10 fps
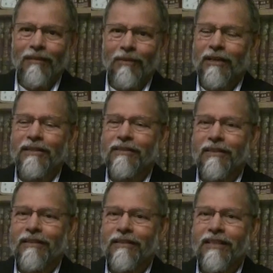because
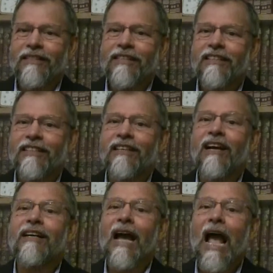this thing did
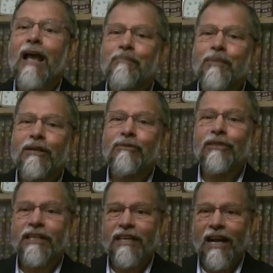not happen to
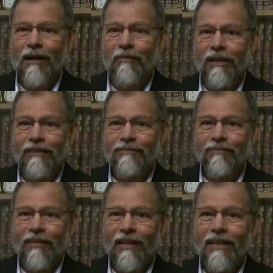the Sahaba.
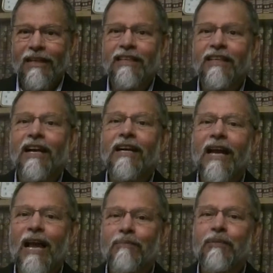It did not
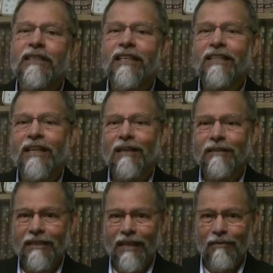happen in
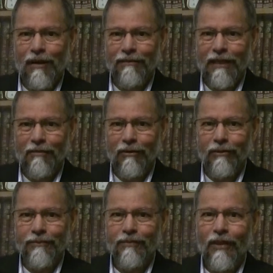the time of
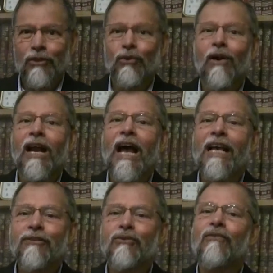Tabi'un. So one
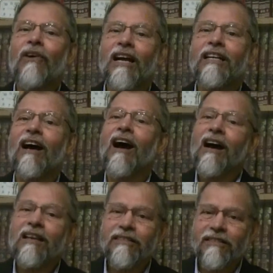has to find an
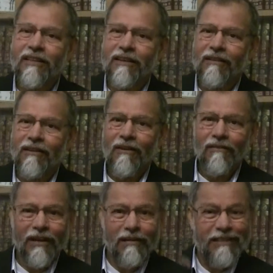answer
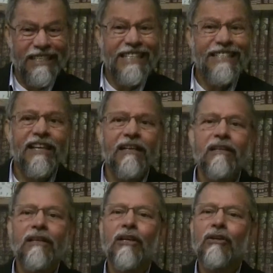from
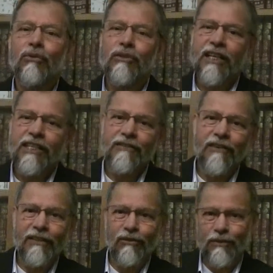reason to
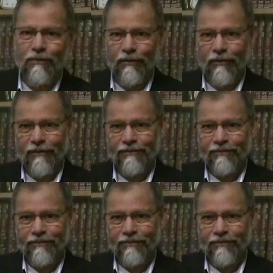satisfy those people.